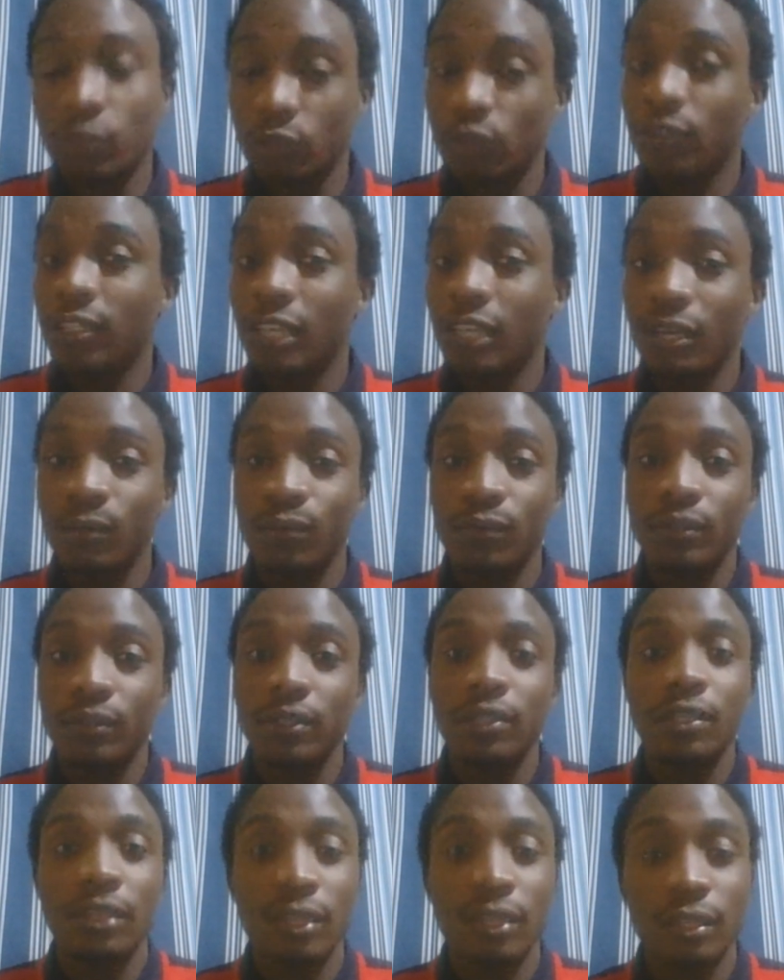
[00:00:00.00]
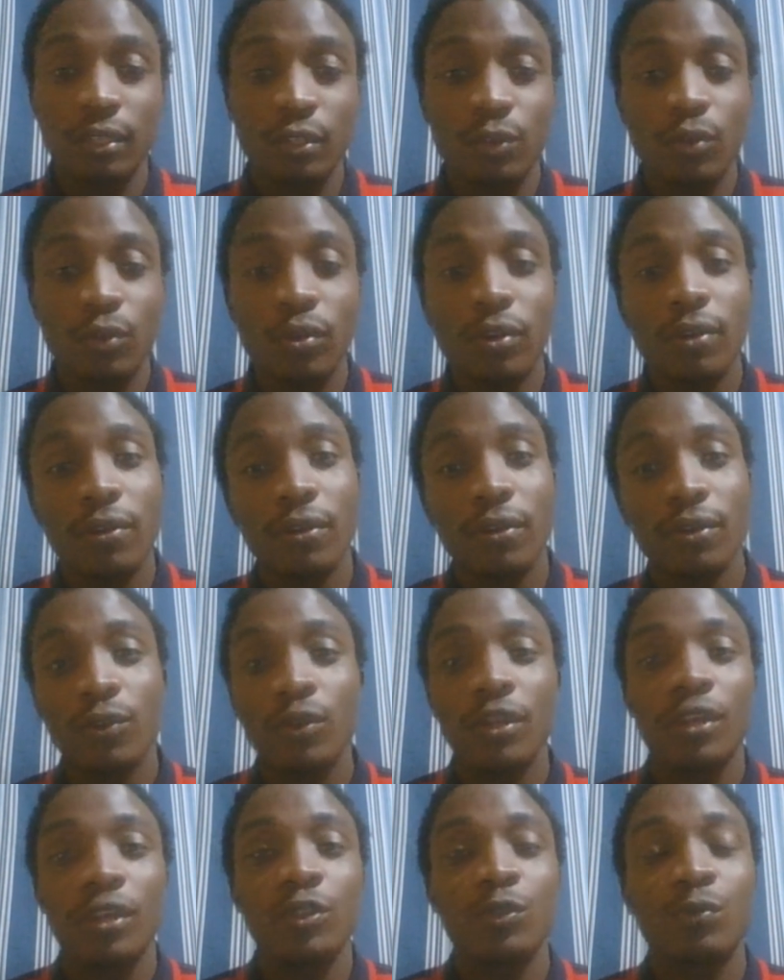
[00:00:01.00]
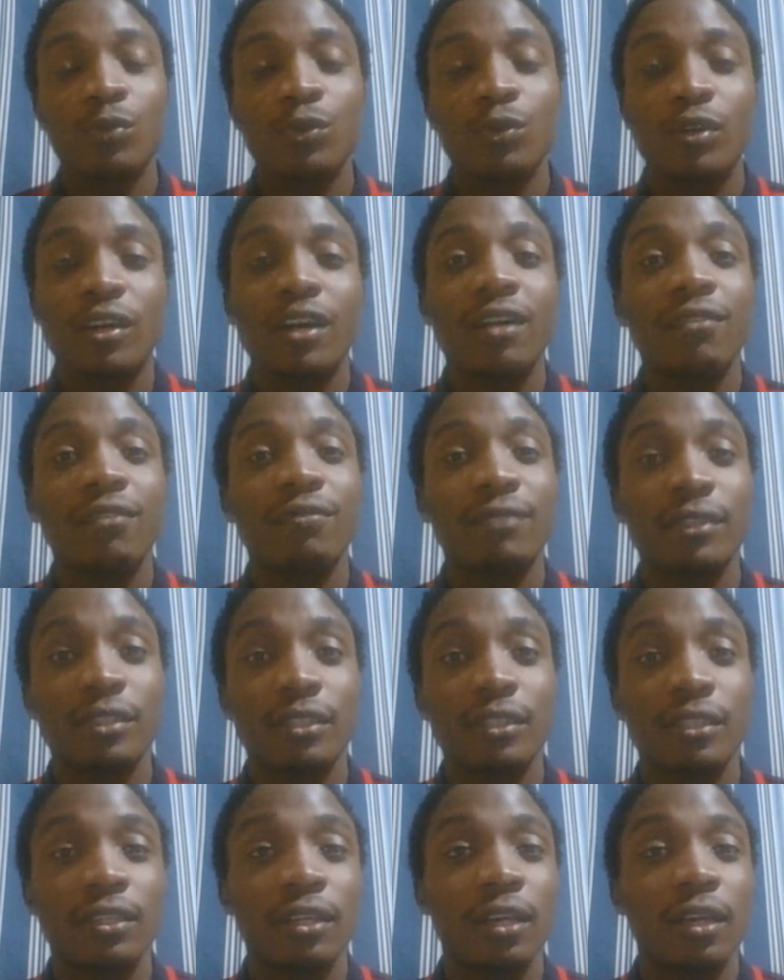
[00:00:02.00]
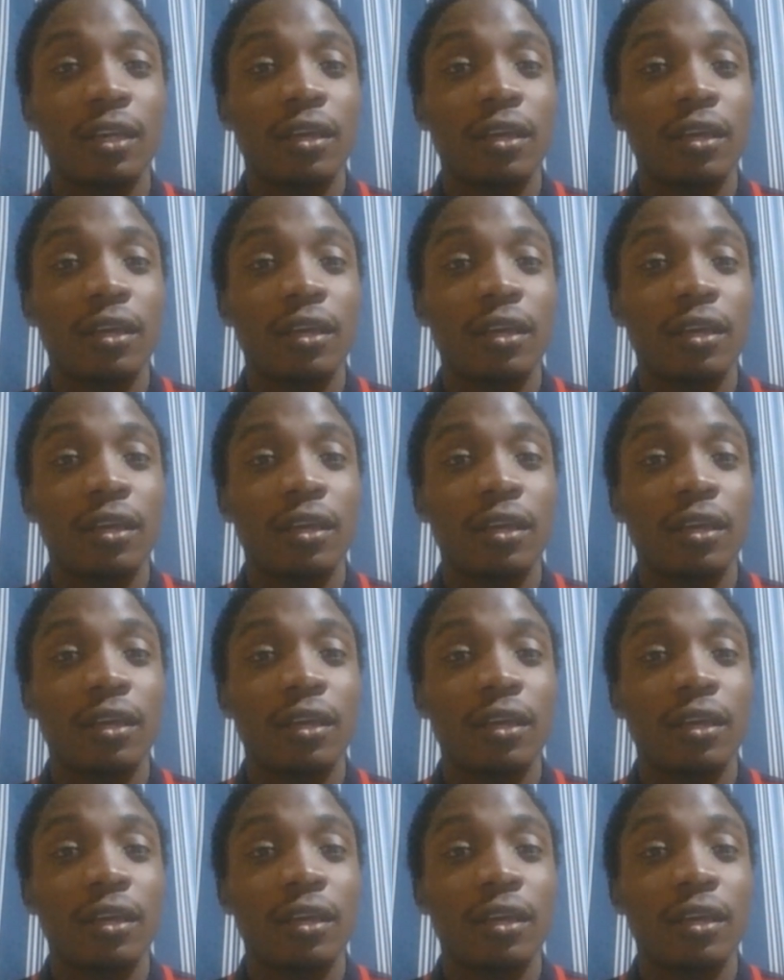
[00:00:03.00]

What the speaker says: your time with and you want her to be your girlfriend,